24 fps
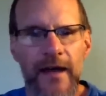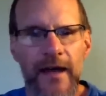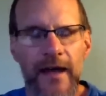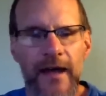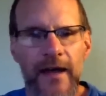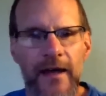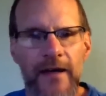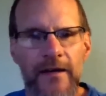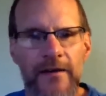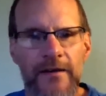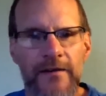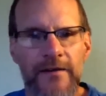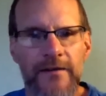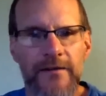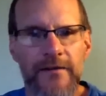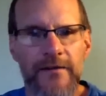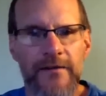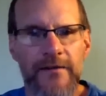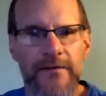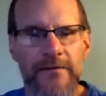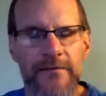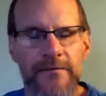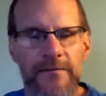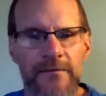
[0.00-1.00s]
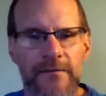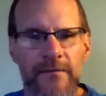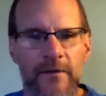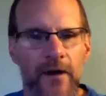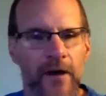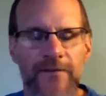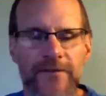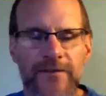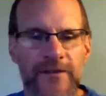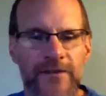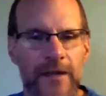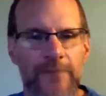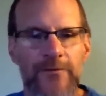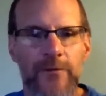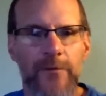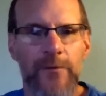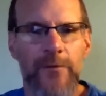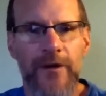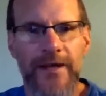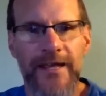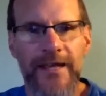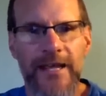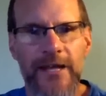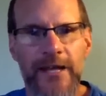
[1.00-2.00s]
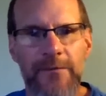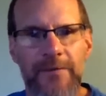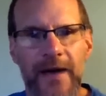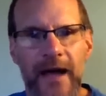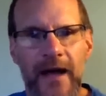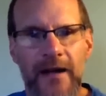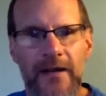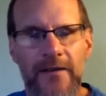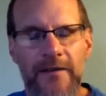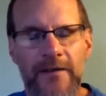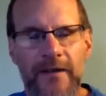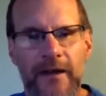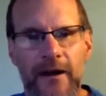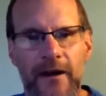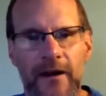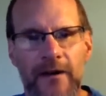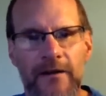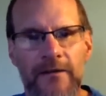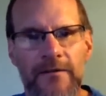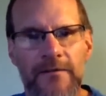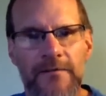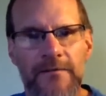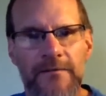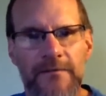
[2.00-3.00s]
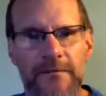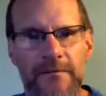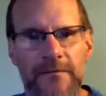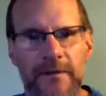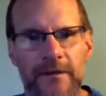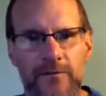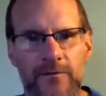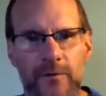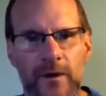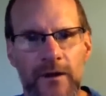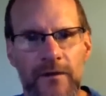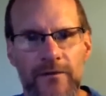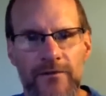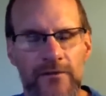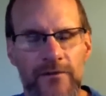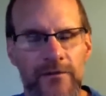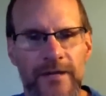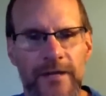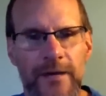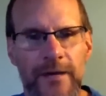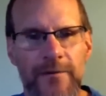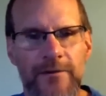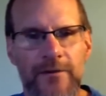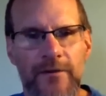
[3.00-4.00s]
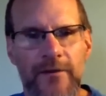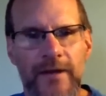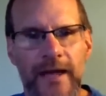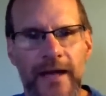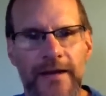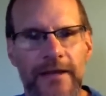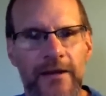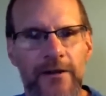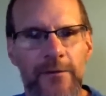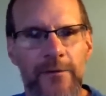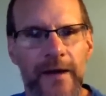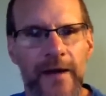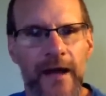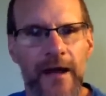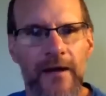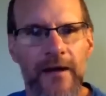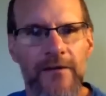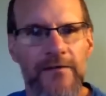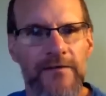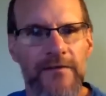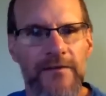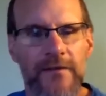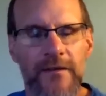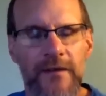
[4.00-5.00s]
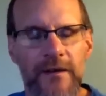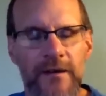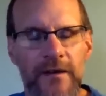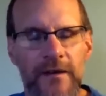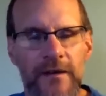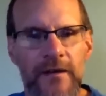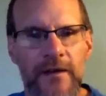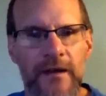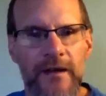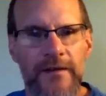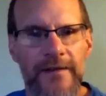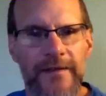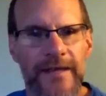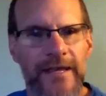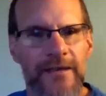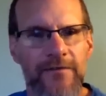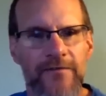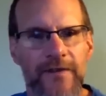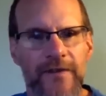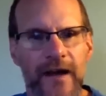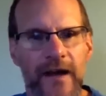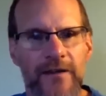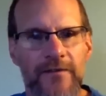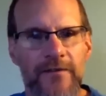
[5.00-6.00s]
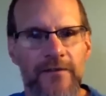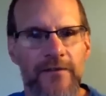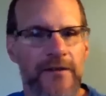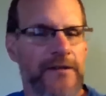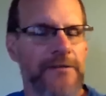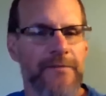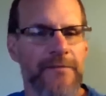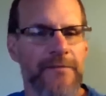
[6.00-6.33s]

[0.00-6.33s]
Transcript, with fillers: and oftentimes I'll put a heat pack in there as well, those little chemical hand heater packs at the Heat Factory,